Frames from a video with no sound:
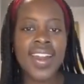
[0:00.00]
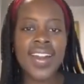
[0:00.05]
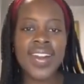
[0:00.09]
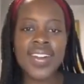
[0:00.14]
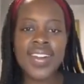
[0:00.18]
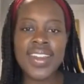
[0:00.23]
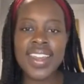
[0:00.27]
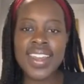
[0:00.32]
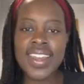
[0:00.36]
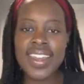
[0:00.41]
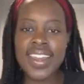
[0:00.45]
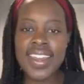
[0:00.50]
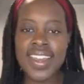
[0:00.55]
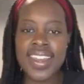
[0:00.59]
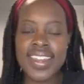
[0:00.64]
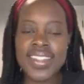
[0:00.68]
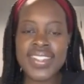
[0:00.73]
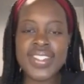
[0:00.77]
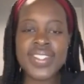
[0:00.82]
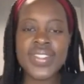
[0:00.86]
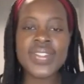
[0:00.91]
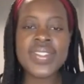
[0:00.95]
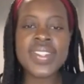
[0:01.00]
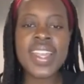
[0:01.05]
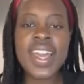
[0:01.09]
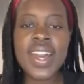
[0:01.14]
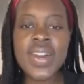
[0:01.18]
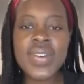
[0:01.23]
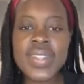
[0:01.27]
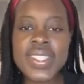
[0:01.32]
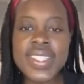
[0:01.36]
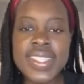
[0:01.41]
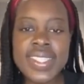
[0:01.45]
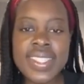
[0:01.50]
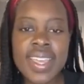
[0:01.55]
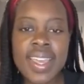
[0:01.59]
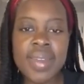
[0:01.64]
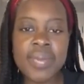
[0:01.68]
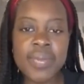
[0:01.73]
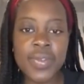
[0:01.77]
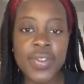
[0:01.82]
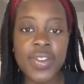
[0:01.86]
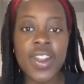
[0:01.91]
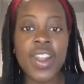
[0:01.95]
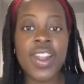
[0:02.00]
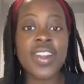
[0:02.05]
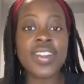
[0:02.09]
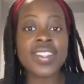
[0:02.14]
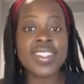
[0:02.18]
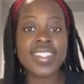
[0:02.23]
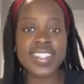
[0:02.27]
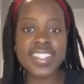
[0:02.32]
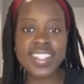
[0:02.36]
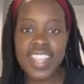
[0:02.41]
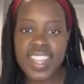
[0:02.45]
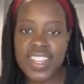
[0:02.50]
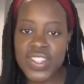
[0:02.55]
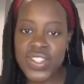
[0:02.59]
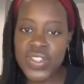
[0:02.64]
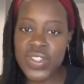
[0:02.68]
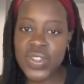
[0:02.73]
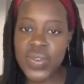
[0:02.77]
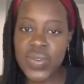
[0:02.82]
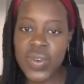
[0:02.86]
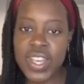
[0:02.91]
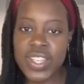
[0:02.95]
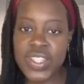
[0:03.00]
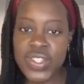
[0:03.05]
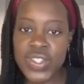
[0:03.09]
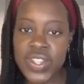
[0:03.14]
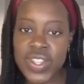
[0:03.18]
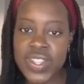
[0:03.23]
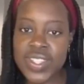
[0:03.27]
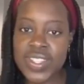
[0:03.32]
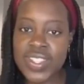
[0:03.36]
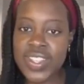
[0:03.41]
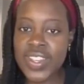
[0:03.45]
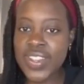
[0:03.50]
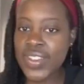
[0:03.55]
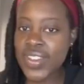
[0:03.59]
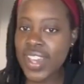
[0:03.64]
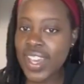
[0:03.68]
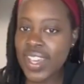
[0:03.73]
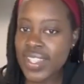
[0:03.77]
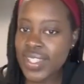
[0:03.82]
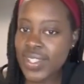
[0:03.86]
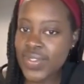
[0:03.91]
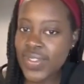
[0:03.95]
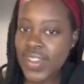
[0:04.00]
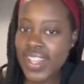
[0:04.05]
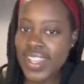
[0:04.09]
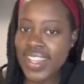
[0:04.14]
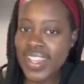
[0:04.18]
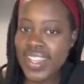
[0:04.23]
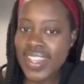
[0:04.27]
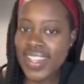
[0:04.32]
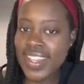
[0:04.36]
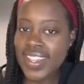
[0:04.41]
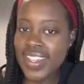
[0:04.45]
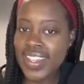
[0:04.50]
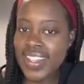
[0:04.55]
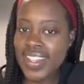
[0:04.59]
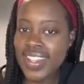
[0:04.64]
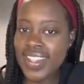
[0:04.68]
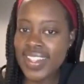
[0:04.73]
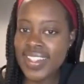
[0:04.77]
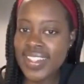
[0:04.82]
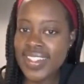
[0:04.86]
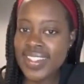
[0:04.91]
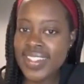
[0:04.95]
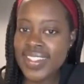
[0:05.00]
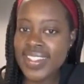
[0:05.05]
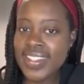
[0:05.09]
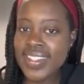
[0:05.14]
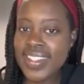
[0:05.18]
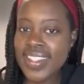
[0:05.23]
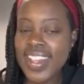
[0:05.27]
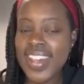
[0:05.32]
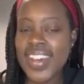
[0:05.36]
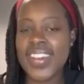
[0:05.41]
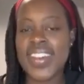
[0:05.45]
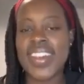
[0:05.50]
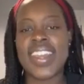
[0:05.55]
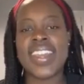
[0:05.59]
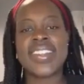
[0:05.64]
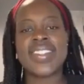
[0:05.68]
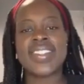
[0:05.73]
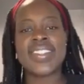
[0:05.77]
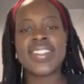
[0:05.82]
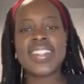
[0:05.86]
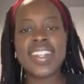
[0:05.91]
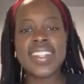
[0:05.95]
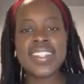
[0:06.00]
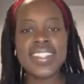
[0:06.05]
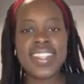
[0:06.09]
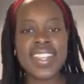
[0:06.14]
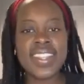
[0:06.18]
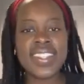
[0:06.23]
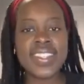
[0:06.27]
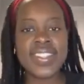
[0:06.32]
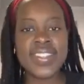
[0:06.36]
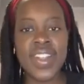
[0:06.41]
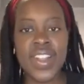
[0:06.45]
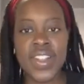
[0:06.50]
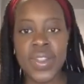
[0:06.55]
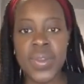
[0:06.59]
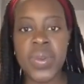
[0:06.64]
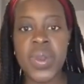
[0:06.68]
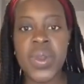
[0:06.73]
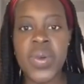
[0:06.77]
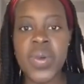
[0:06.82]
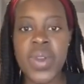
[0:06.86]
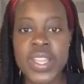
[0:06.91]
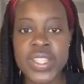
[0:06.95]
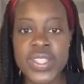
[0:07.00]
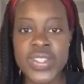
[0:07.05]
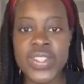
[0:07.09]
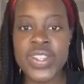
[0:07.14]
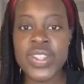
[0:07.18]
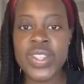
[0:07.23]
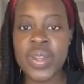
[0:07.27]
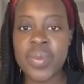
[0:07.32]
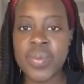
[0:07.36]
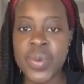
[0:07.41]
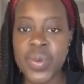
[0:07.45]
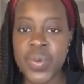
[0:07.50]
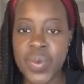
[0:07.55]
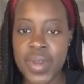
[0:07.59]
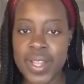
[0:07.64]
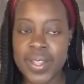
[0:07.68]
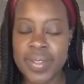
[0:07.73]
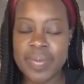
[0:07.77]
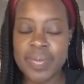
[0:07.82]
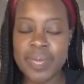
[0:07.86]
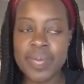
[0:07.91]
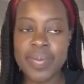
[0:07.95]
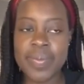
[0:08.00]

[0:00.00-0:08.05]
Okay guys, so now it's time for our discussion questions. Are you guys ready? Okay, so let's get started with question number one.